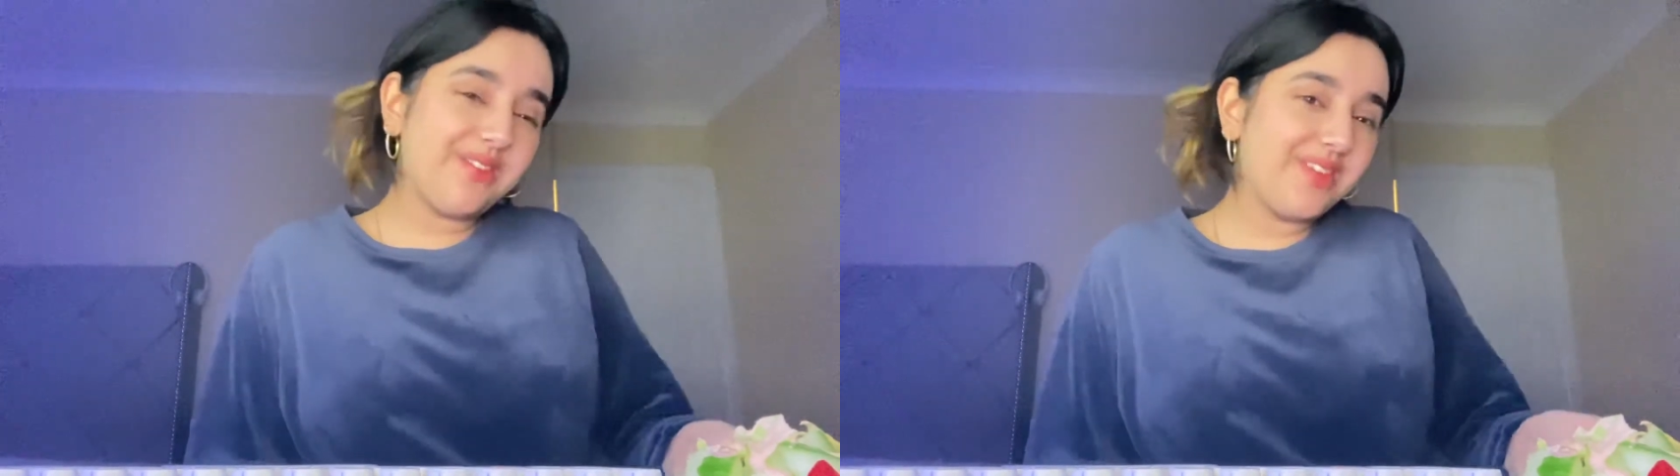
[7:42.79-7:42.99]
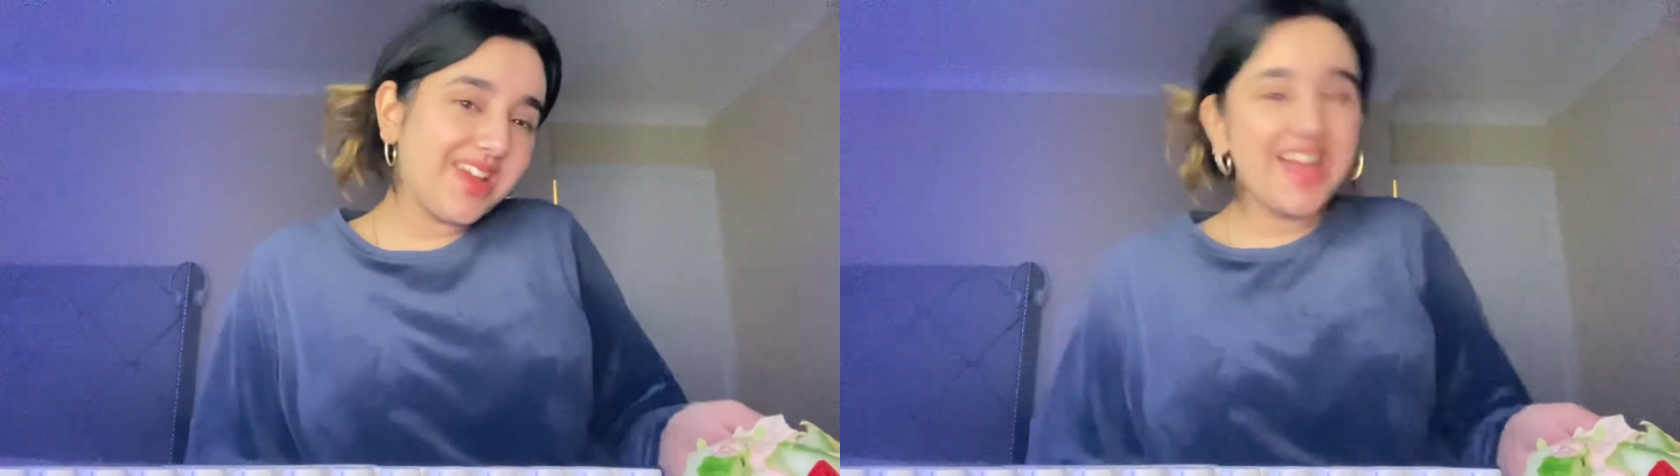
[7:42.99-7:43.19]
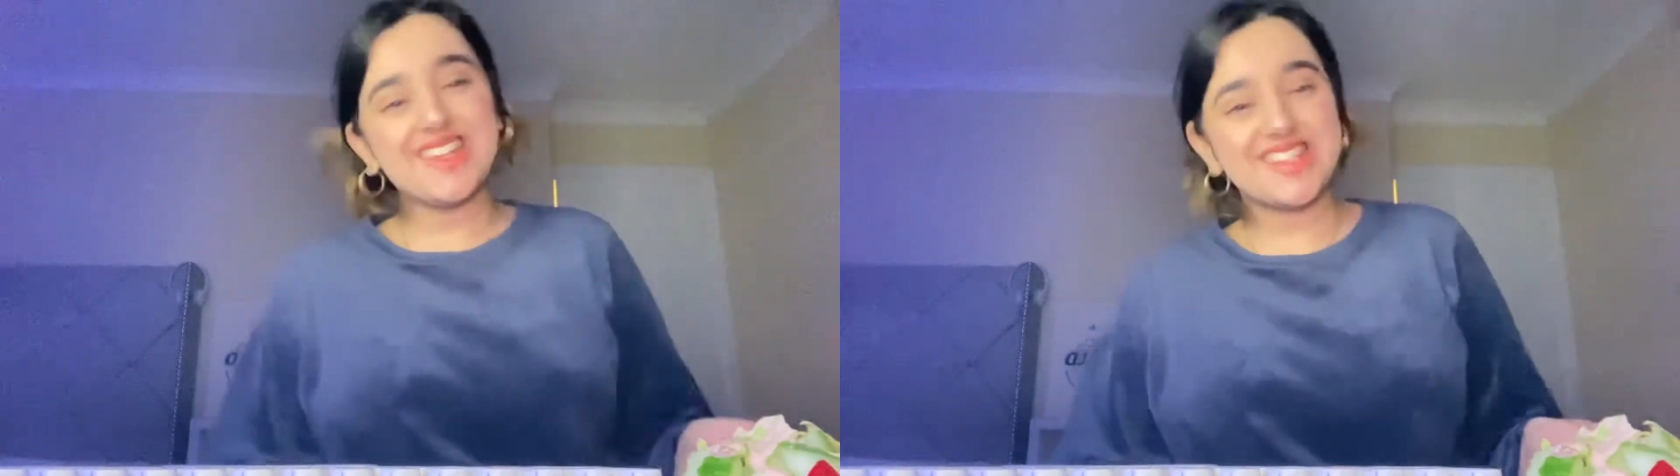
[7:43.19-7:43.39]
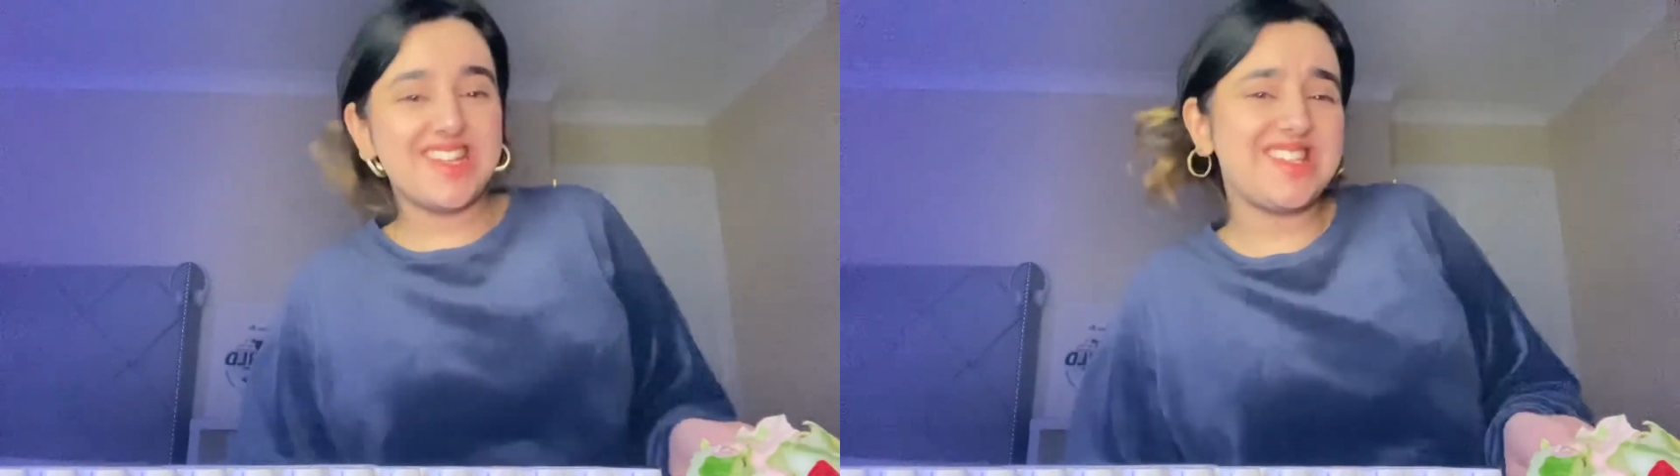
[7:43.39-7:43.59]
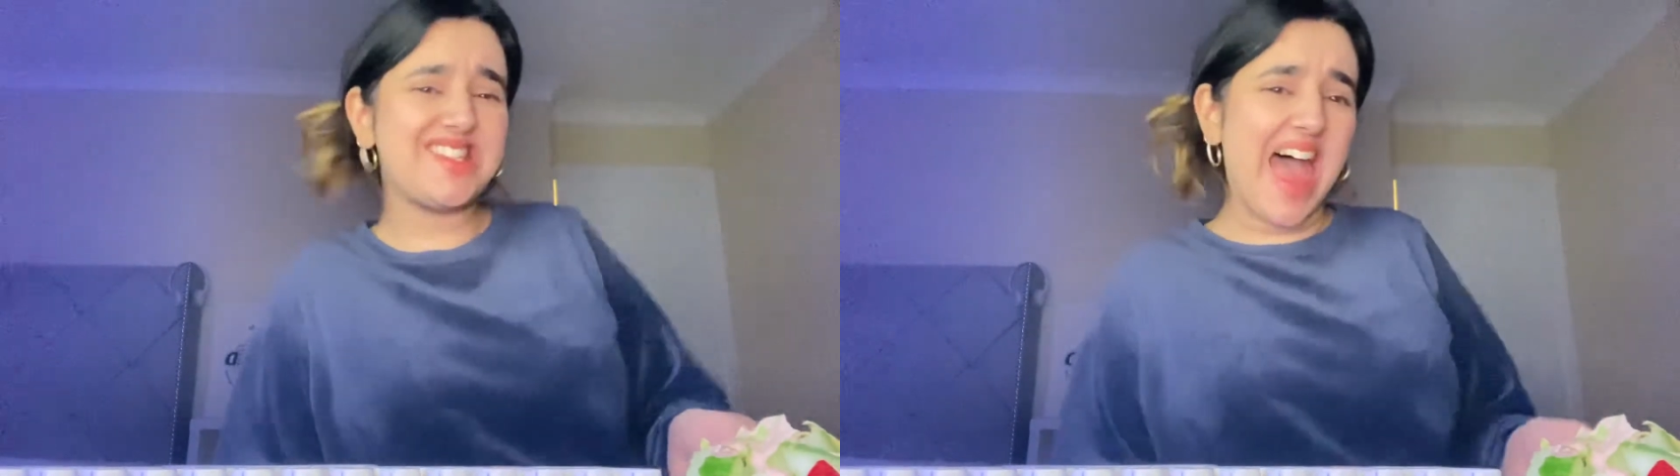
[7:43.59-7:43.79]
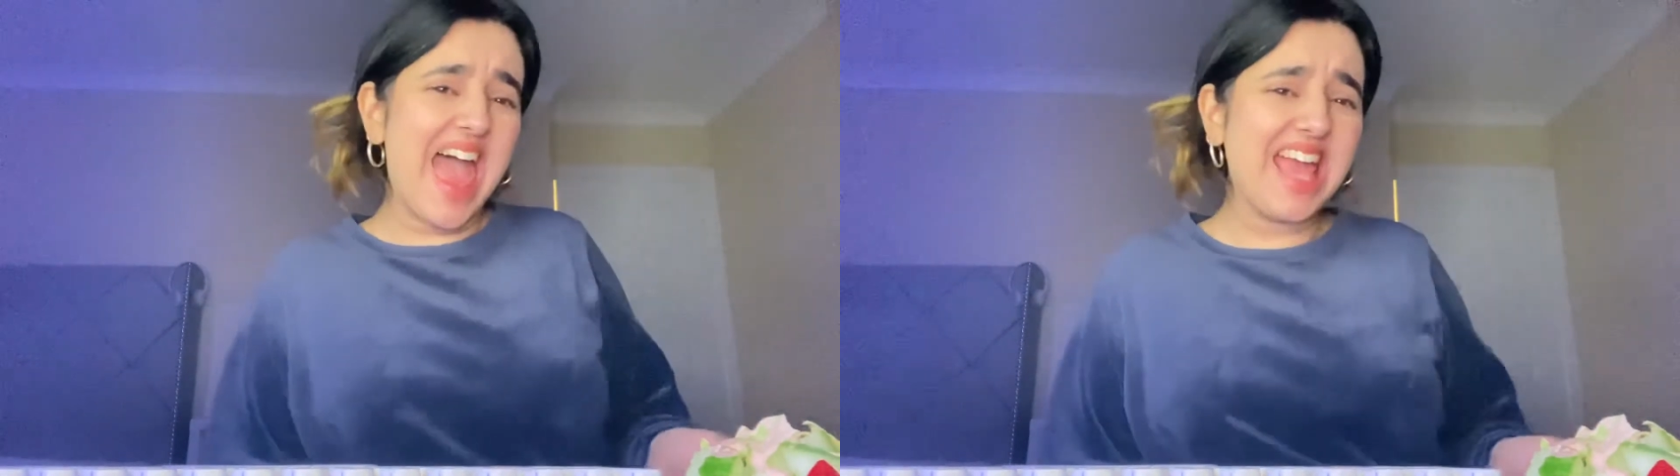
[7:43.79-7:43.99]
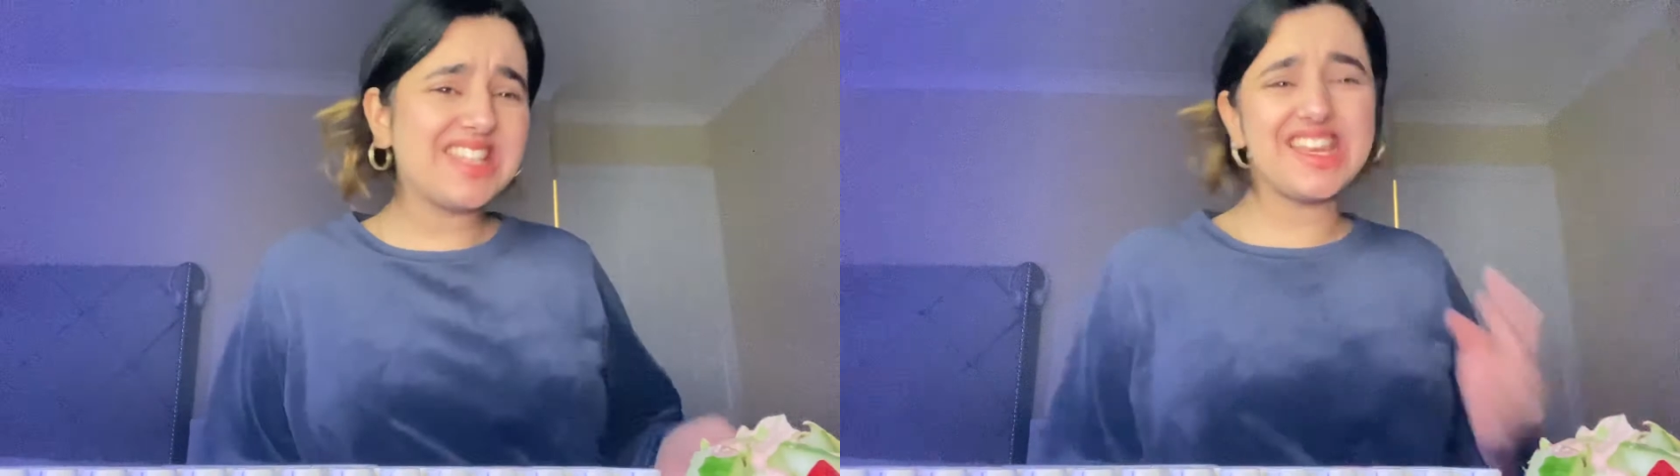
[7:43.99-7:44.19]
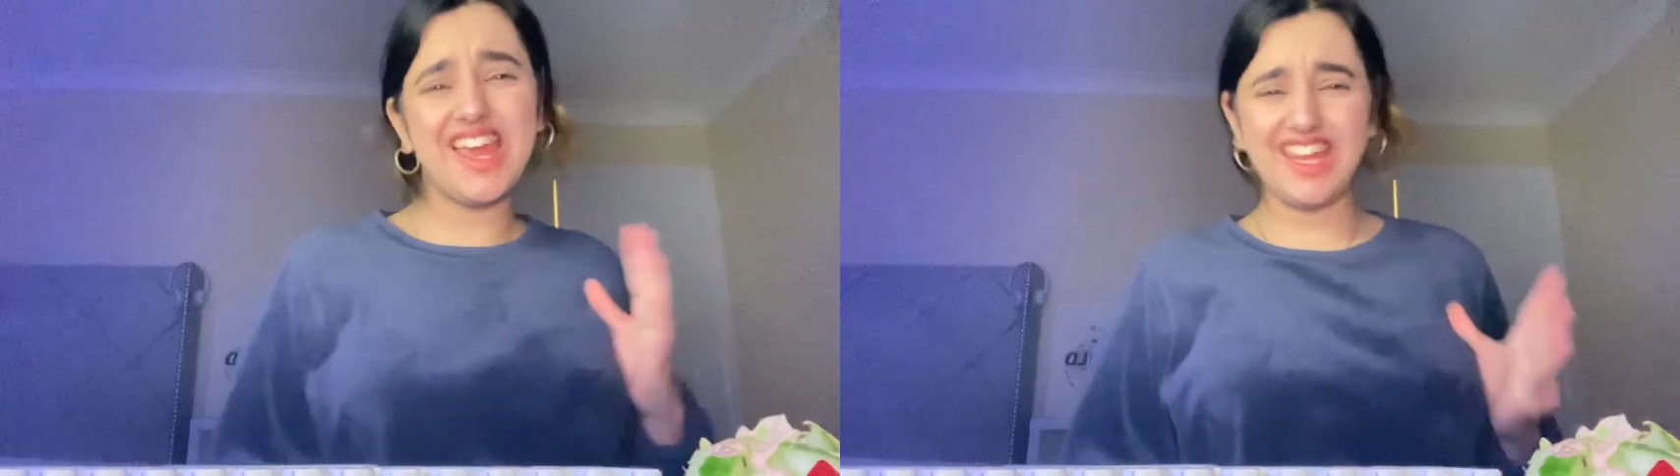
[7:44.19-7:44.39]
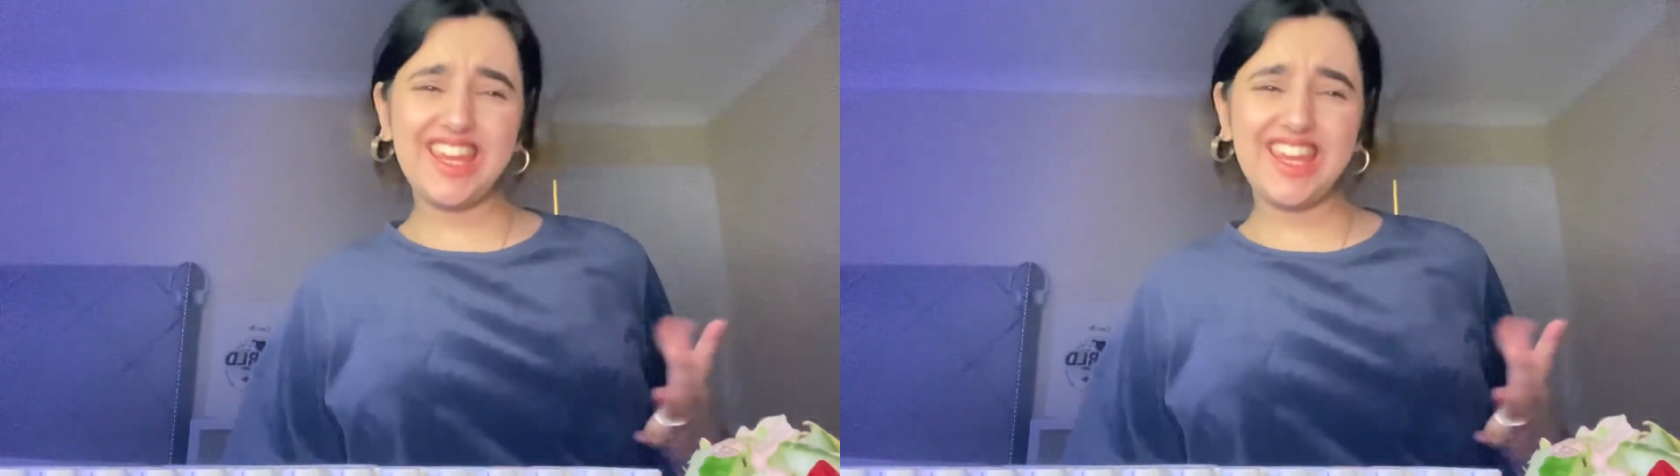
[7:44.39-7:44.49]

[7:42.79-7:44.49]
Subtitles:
we got today to